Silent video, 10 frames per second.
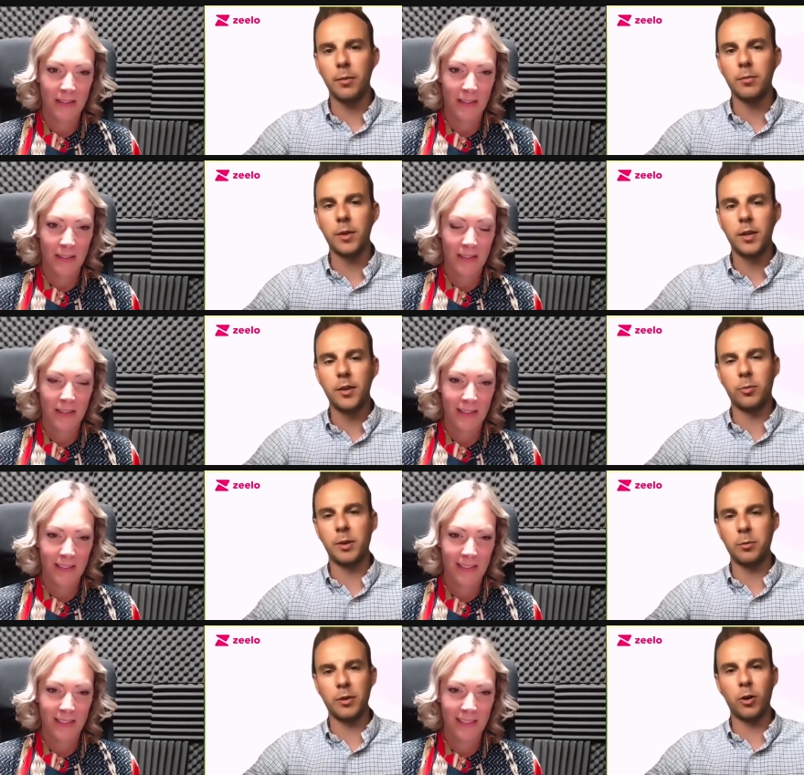Speaker 1: Um, so
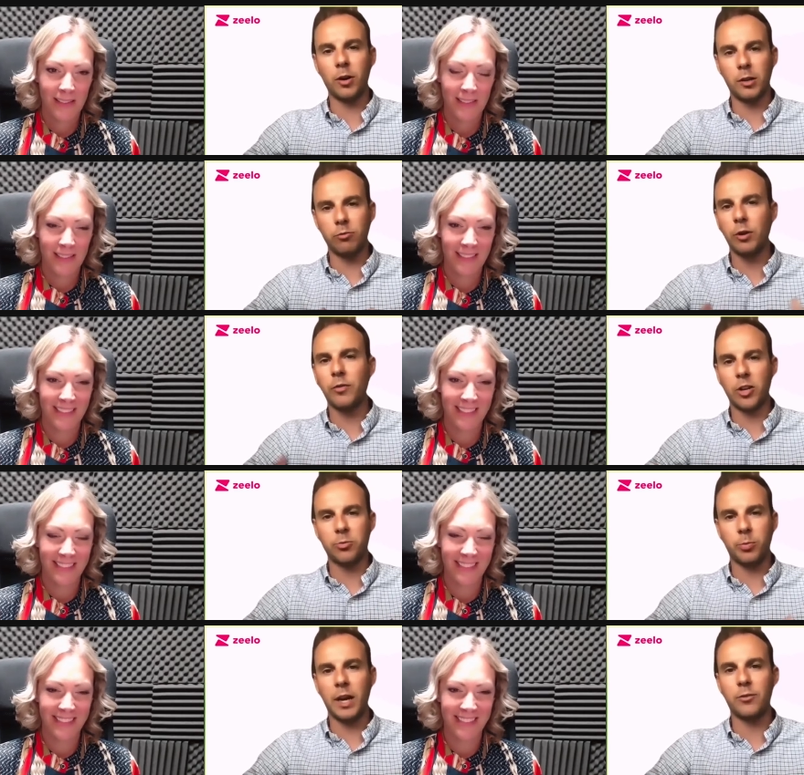we, we've got a kind of real
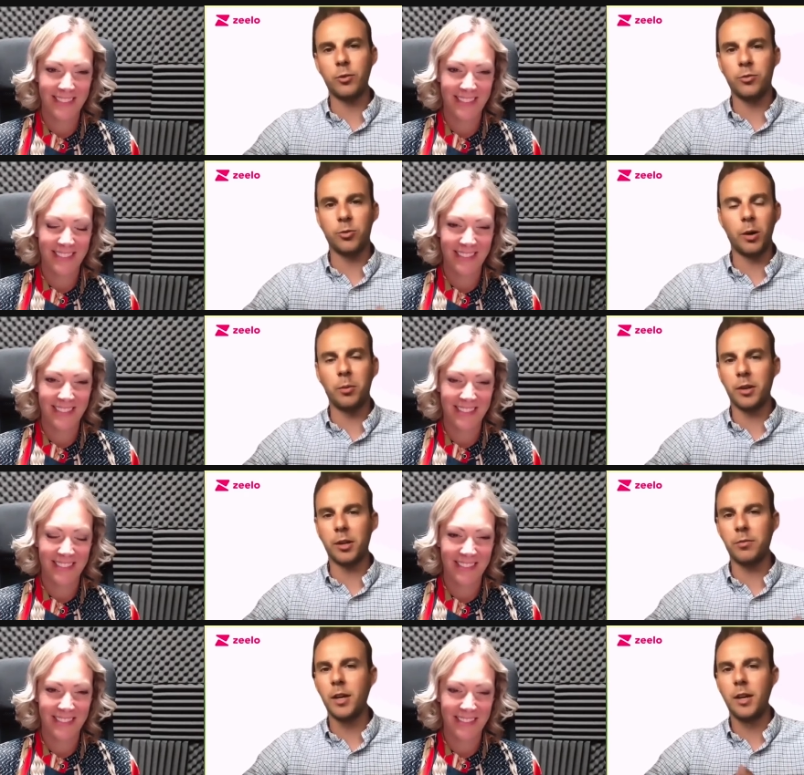flexible platform to work with
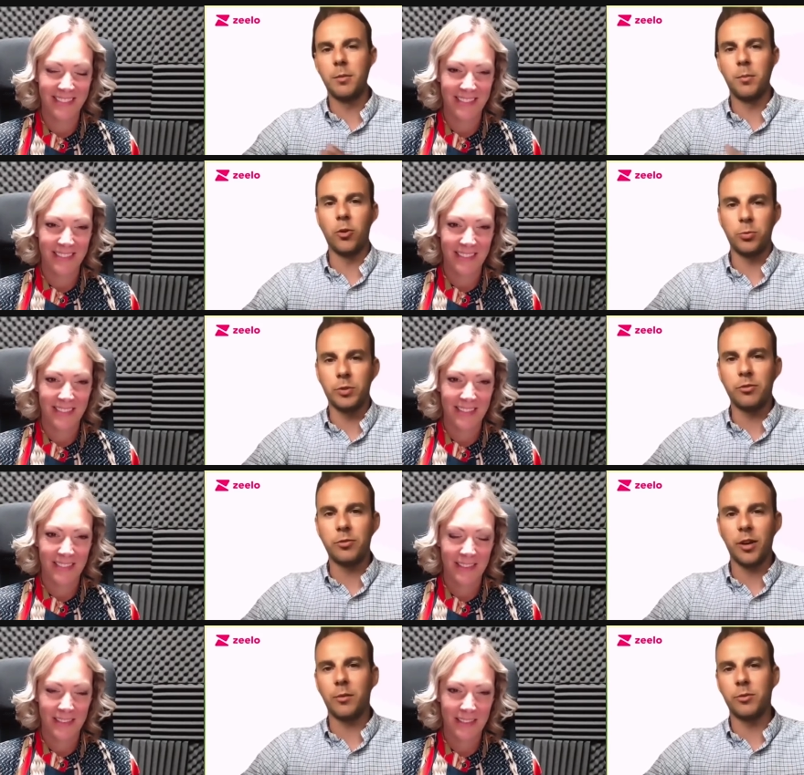kind of multiple
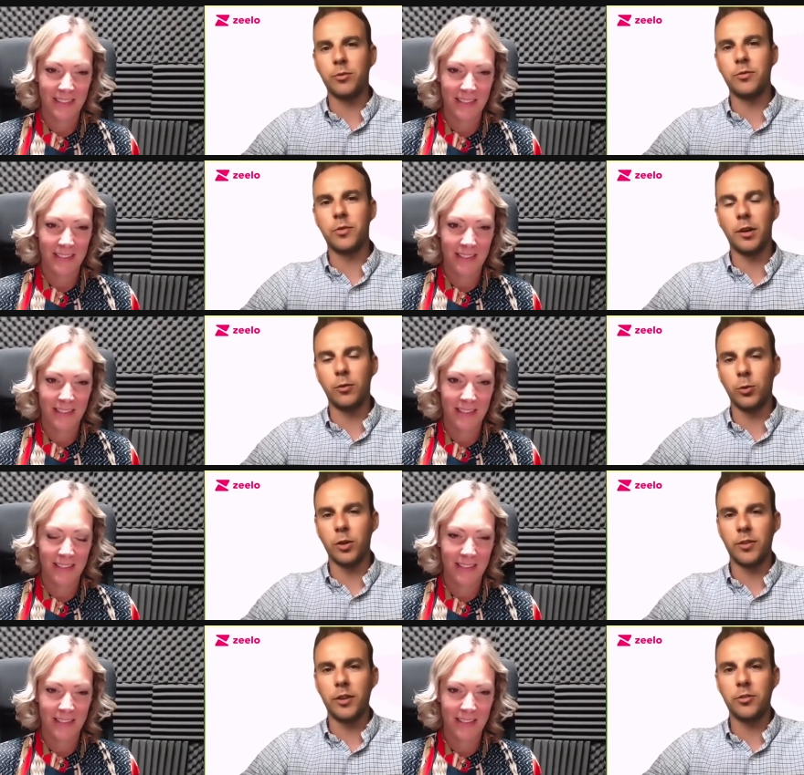different types of, of
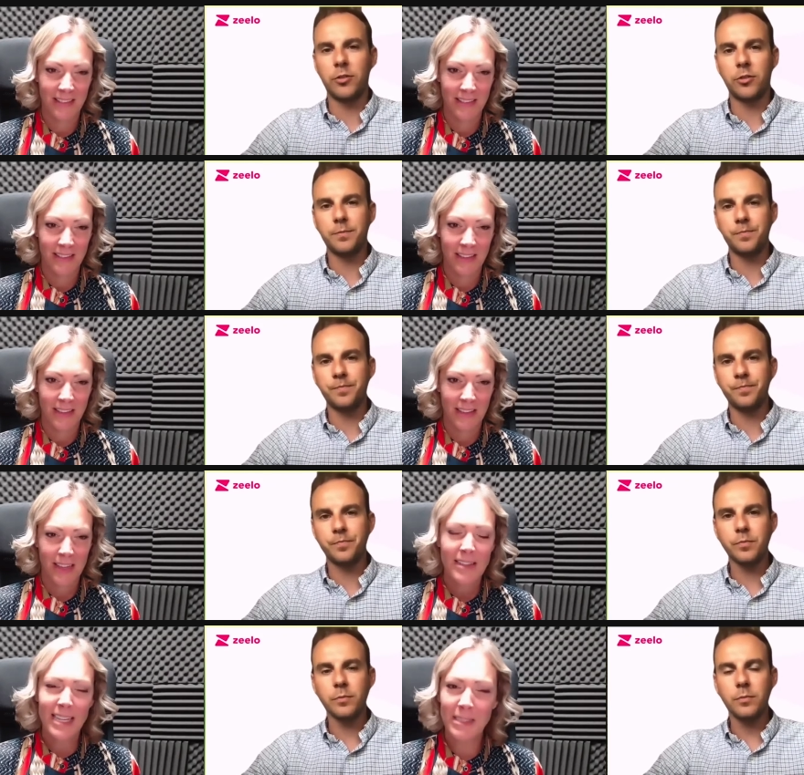organizations.
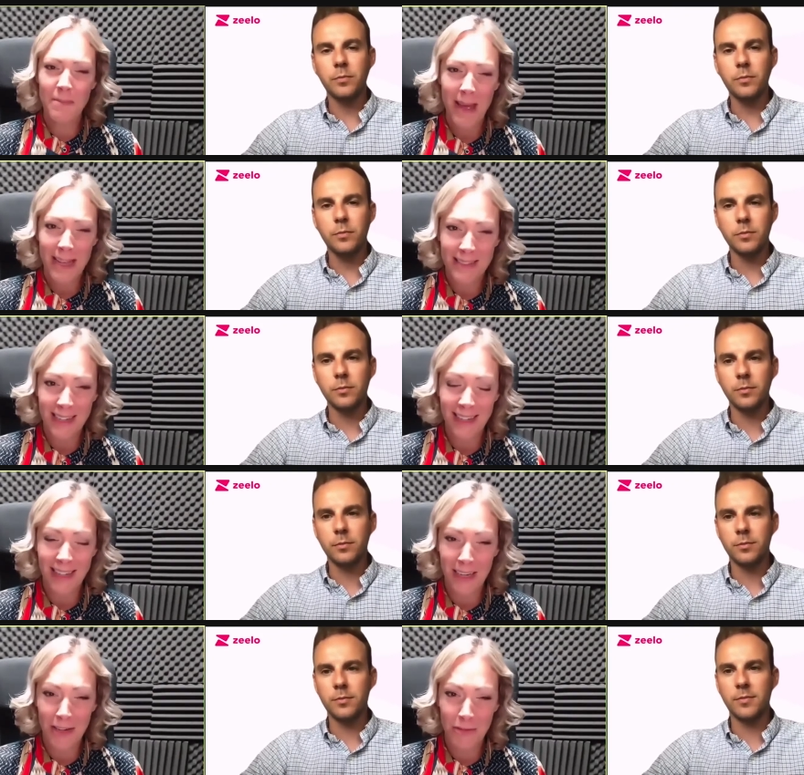
Speaker 2: That's
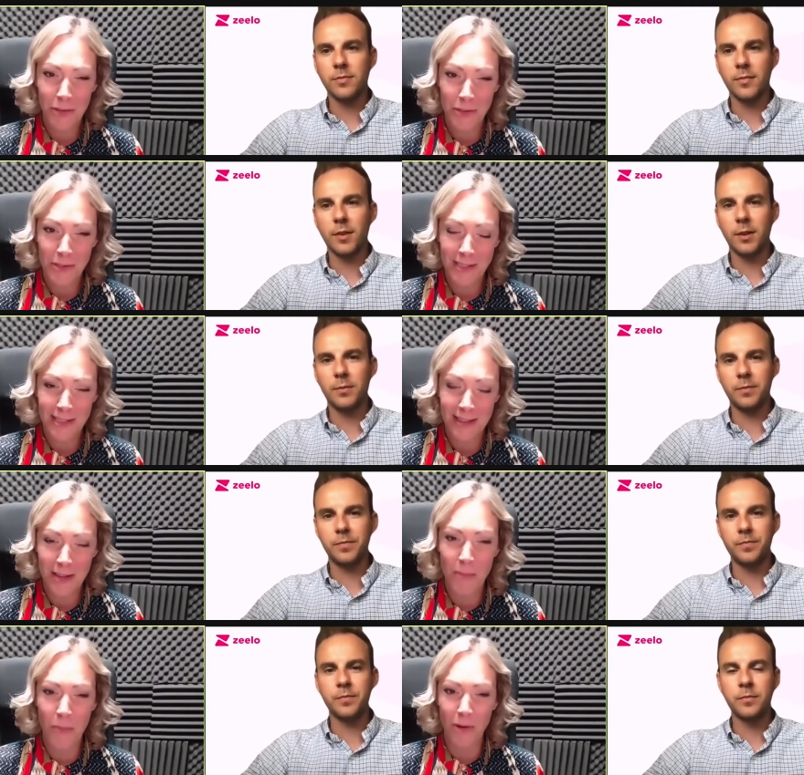amazing. And of course,
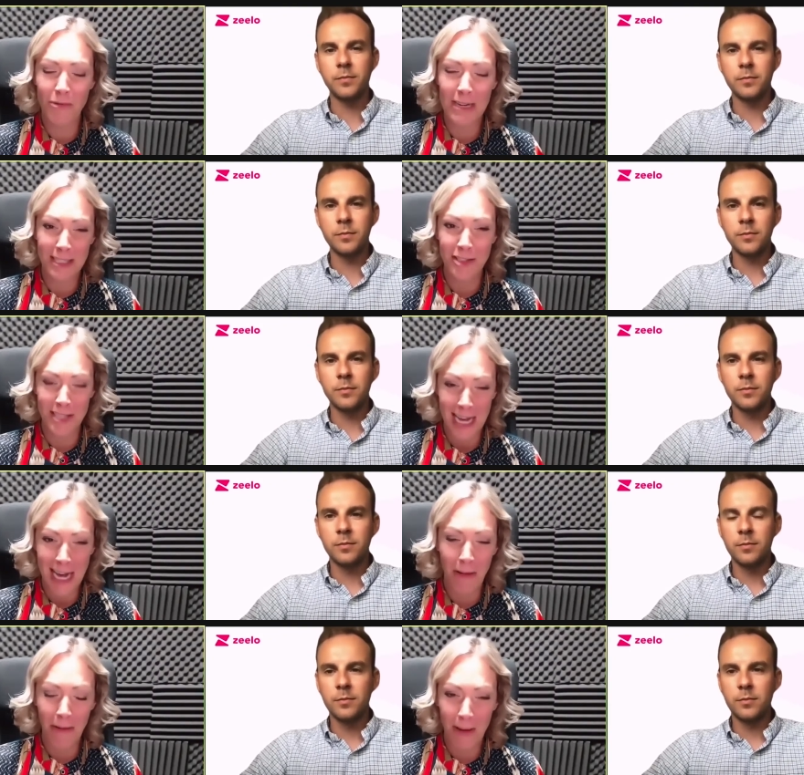that what really stood
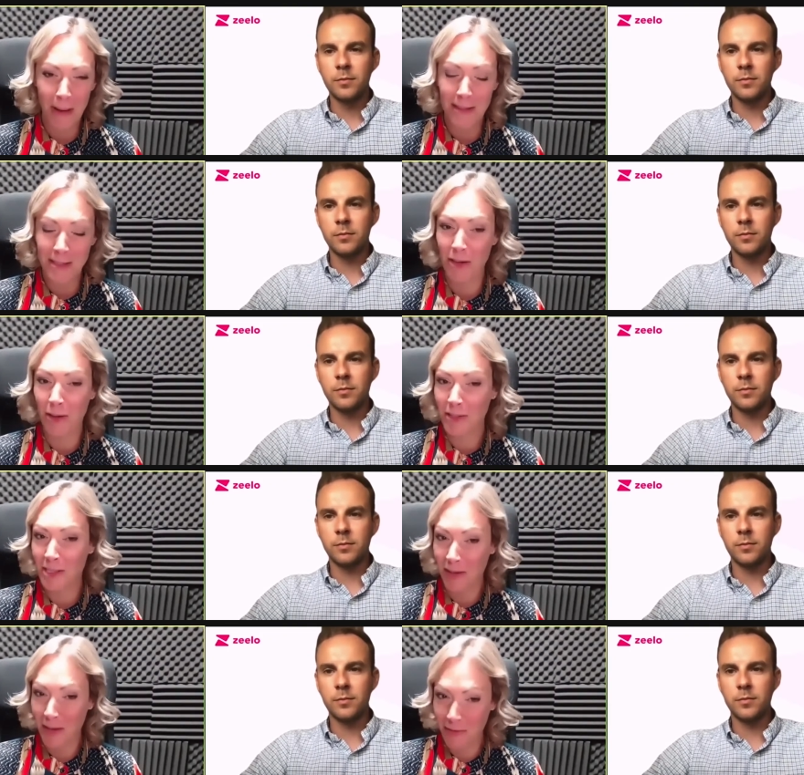out, I mean, there's
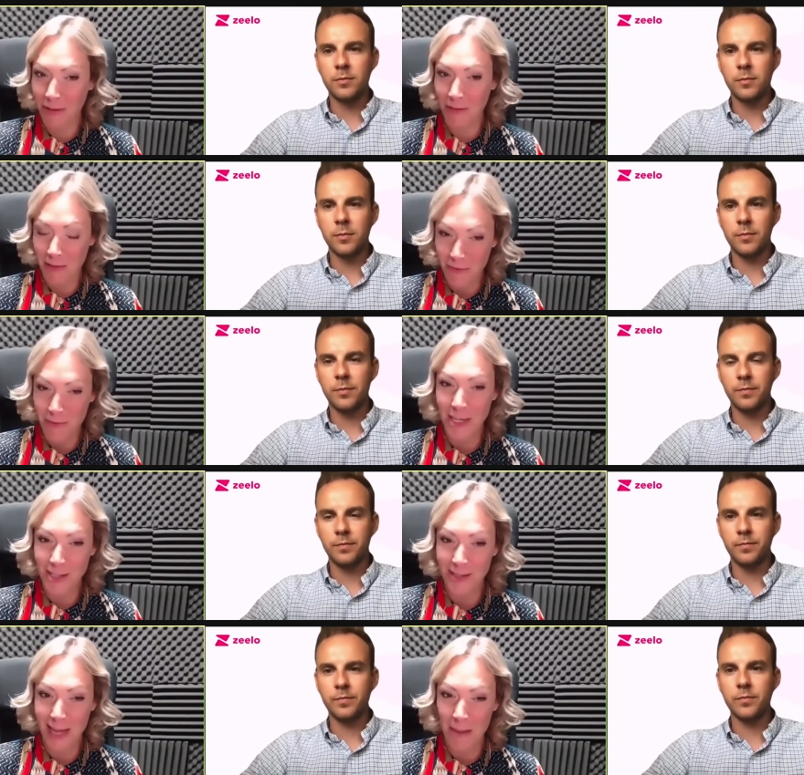lots of, of
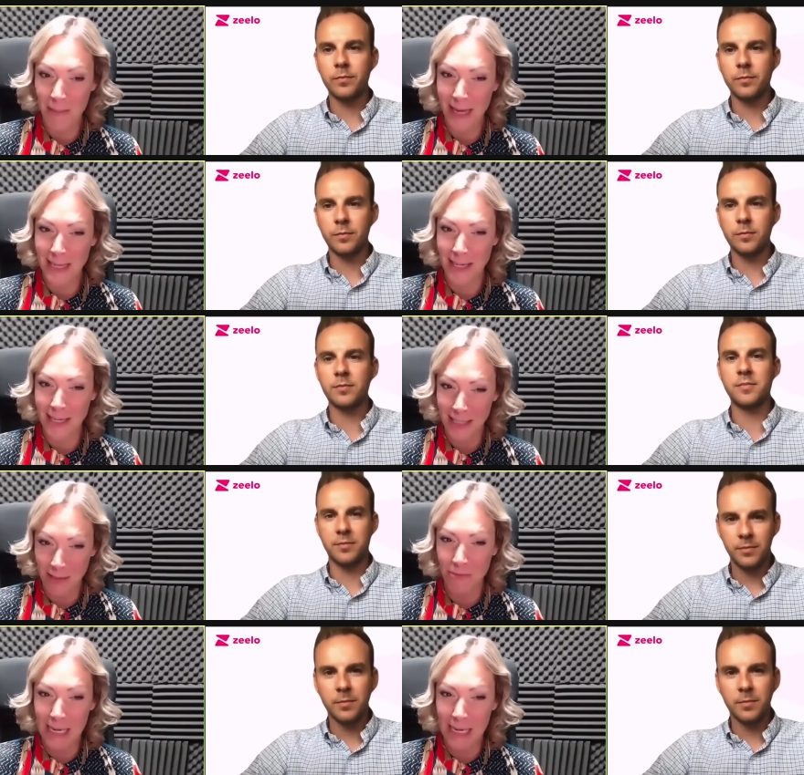information there, but is it's a